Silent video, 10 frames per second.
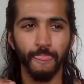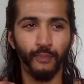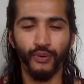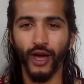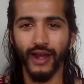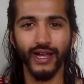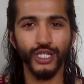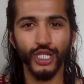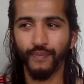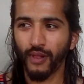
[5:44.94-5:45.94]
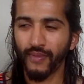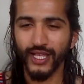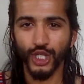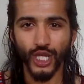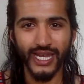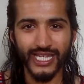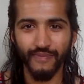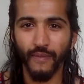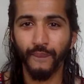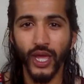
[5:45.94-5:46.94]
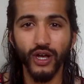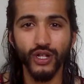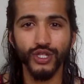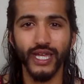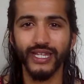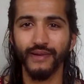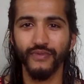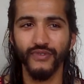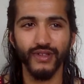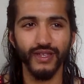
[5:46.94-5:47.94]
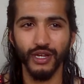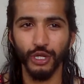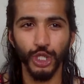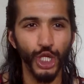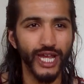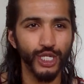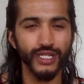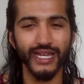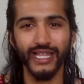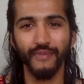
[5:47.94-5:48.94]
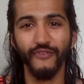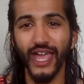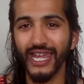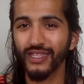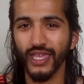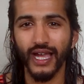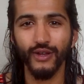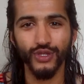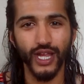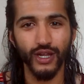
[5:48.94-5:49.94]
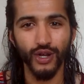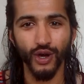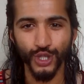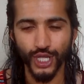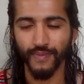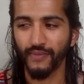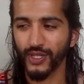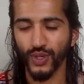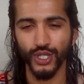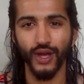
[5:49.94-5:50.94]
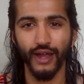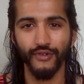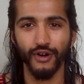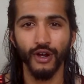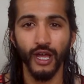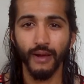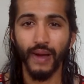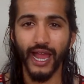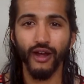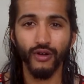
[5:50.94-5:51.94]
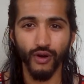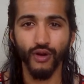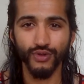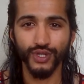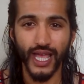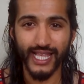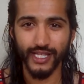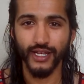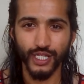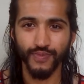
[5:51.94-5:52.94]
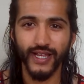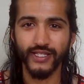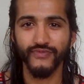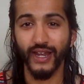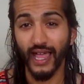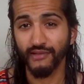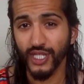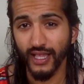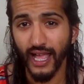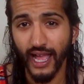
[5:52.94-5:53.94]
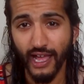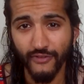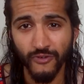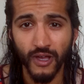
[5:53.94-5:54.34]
products, supplements, any type of pills, any type of injection, any type of anything. I don't take no supplements whatsoever. My hair grows as it is because of the lifestyle I have.